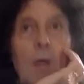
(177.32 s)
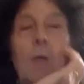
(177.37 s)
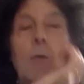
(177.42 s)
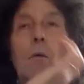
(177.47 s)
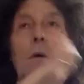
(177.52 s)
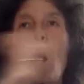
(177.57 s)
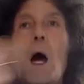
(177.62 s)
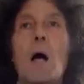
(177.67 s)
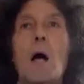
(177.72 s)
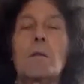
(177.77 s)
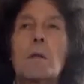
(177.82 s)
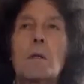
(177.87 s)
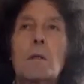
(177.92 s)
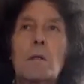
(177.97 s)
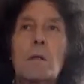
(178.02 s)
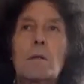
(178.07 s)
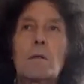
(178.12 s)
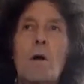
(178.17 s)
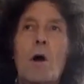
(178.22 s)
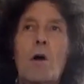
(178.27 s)
well
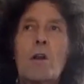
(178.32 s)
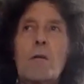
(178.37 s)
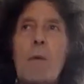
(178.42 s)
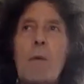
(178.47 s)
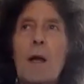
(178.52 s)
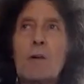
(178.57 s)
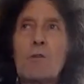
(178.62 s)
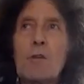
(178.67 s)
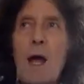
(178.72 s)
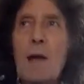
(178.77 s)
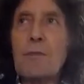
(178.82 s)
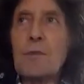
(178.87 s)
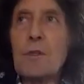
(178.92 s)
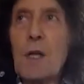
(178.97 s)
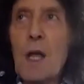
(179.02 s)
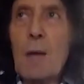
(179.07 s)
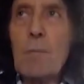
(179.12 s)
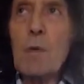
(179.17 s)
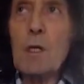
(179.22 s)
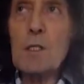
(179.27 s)
the, the honing of my craft
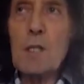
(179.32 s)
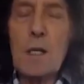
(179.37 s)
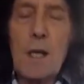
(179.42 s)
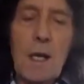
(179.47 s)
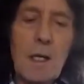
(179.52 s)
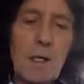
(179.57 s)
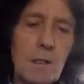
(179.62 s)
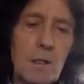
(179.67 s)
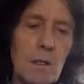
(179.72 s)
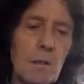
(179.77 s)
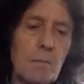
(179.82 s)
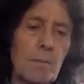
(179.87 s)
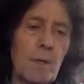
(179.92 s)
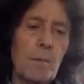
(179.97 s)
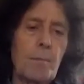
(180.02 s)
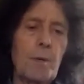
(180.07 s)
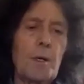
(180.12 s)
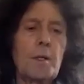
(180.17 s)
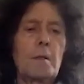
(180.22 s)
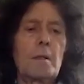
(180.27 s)
came much later
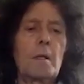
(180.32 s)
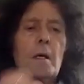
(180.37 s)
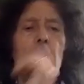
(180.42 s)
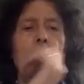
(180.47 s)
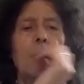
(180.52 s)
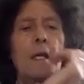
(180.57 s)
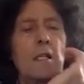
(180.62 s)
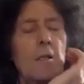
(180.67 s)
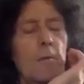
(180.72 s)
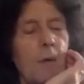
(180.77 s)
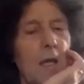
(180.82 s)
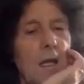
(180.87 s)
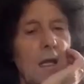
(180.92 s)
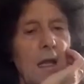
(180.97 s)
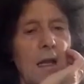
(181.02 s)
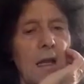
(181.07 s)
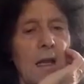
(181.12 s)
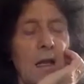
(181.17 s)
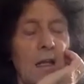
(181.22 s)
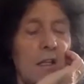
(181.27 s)
but, but okay. uh, in the
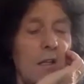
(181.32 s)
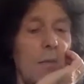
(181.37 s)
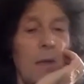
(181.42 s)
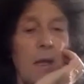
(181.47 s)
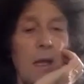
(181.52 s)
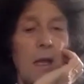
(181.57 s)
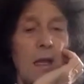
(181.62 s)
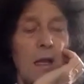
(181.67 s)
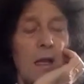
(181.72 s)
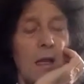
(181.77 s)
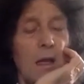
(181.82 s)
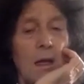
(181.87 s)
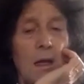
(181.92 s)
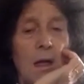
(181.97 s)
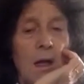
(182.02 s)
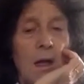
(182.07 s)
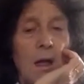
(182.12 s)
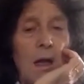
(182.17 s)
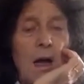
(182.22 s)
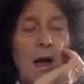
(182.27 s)
beginning in the beginning
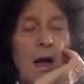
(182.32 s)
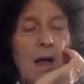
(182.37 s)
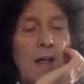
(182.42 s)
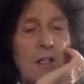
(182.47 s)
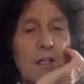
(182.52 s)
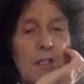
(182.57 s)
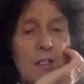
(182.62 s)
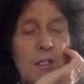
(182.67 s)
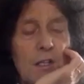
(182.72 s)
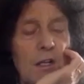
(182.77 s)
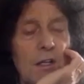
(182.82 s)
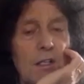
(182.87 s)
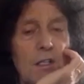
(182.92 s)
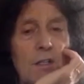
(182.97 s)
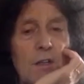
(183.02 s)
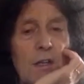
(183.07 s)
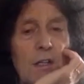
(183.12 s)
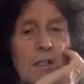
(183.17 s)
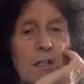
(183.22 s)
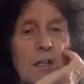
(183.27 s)
I just started to
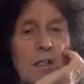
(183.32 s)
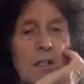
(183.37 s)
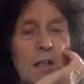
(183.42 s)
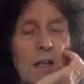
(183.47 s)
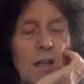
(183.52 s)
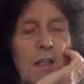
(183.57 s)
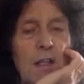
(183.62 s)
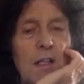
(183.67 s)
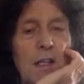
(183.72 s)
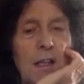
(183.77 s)
write songs. I think the